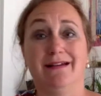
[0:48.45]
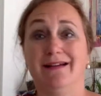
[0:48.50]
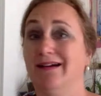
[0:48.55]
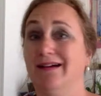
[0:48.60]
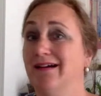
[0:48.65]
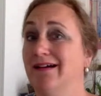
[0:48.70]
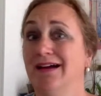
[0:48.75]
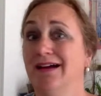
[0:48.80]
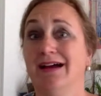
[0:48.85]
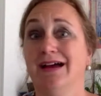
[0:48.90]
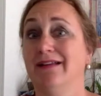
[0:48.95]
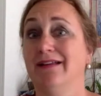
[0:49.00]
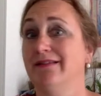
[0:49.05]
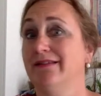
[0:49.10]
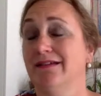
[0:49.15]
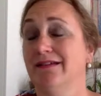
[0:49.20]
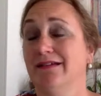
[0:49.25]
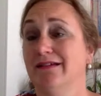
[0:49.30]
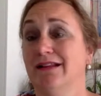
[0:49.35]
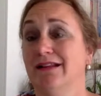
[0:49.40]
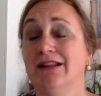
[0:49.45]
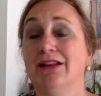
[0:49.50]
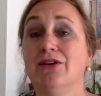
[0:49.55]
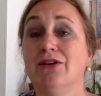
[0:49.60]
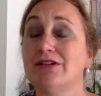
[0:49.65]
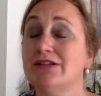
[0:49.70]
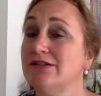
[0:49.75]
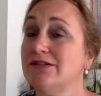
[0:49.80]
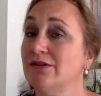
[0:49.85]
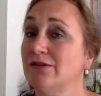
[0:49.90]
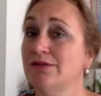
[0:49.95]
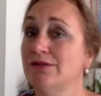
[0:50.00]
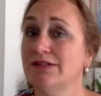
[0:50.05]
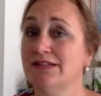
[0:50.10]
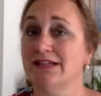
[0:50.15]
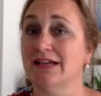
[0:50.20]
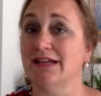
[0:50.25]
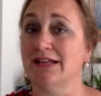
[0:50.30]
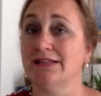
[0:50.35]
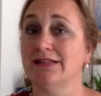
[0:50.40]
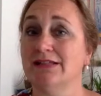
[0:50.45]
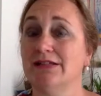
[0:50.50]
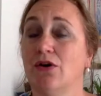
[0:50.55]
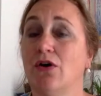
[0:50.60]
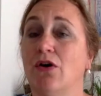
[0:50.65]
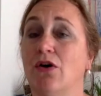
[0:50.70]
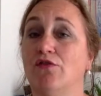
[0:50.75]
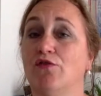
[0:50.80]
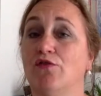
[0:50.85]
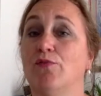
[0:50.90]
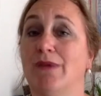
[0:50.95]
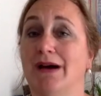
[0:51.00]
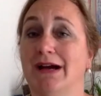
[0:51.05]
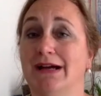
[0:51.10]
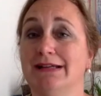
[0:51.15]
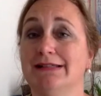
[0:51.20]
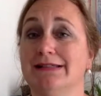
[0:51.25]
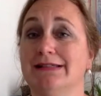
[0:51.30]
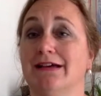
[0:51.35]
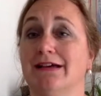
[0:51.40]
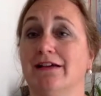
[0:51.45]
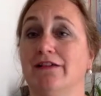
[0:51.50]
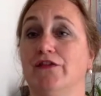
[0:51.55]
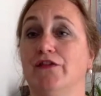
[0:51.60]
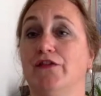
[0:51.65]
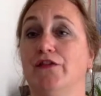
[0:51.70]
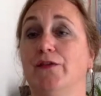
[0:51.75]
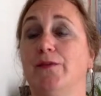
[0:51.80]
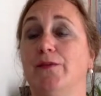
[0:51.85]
I had lost all sense of myself.